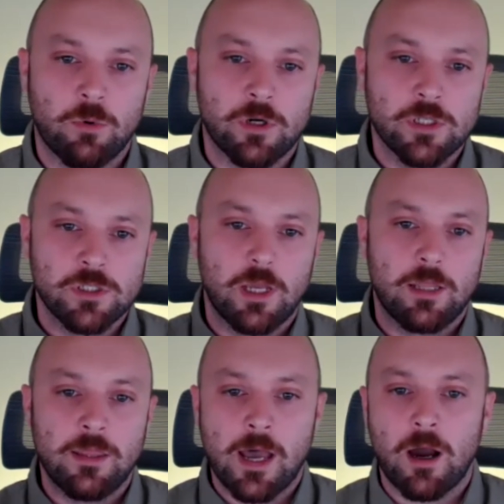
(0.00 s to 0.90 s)
Whereas
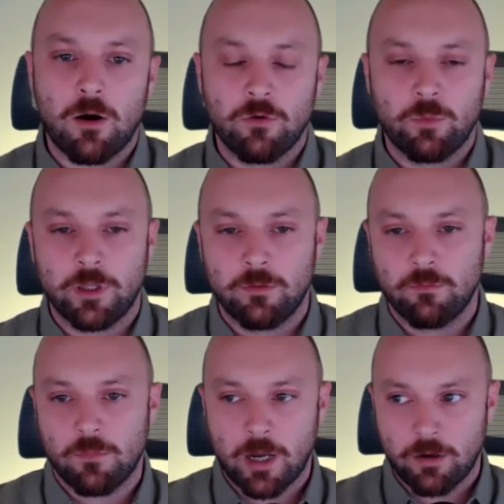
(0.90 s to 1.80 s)
now when
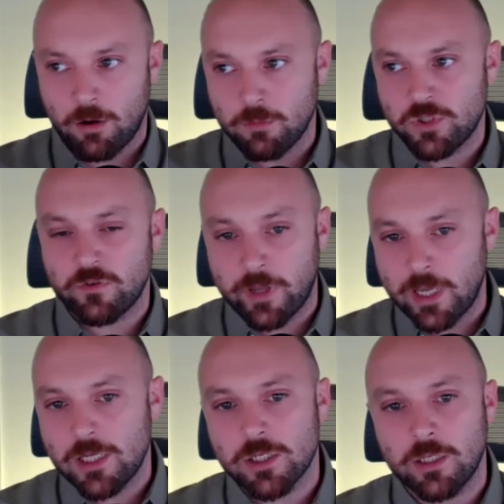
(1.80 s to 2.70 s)
my
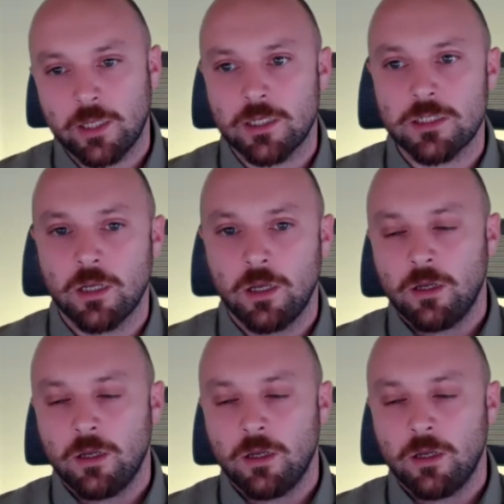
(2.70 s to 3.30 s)
observation is,